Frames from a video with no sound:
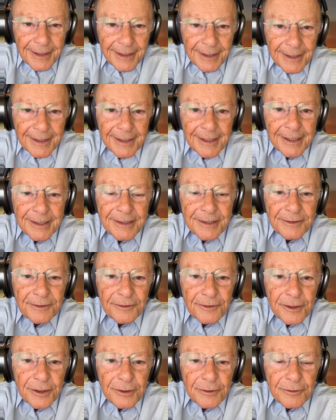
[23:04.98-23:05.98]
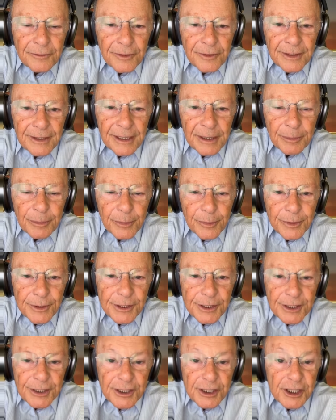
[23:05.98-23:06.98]
When the son
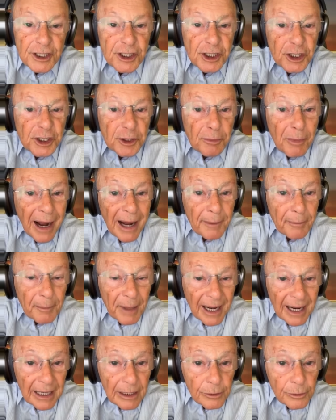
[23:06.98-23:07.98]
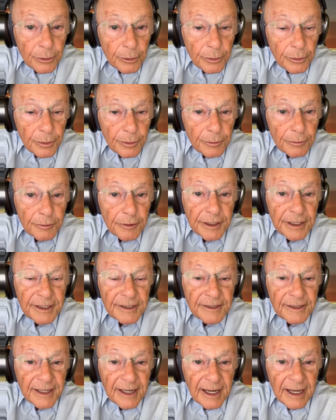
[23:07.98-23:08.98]
was weaned, he
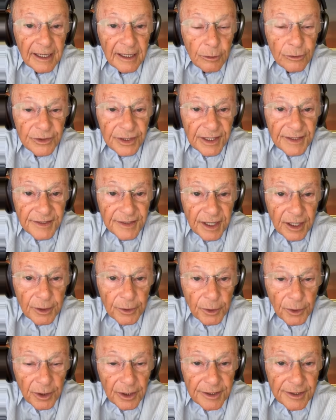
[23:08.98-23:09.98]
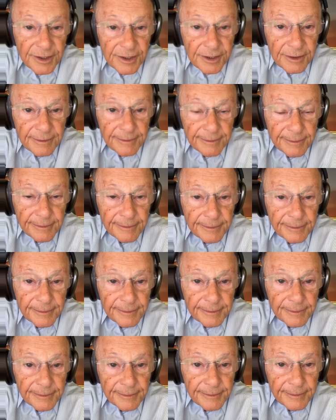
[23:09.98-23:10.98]
was given to the
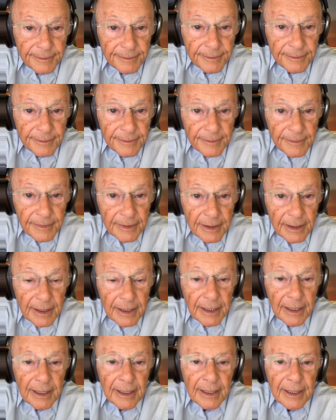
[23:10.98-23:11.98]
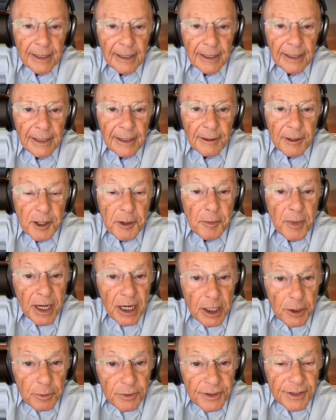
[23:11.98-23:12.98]
priest. And even though
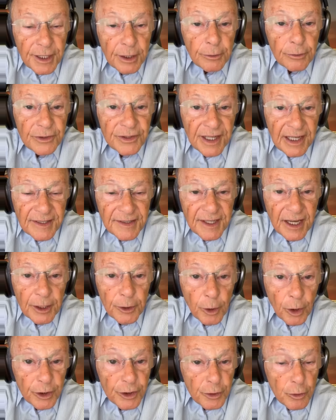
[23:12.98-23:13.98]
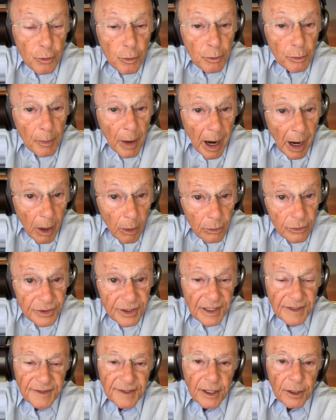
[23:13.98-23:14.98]
that priest was a bad
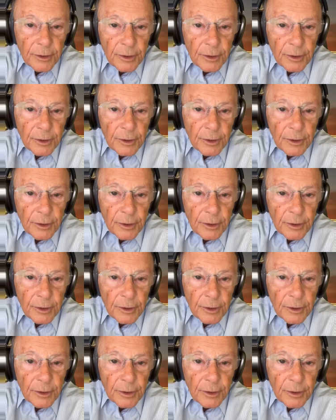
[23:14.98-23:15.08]
priest,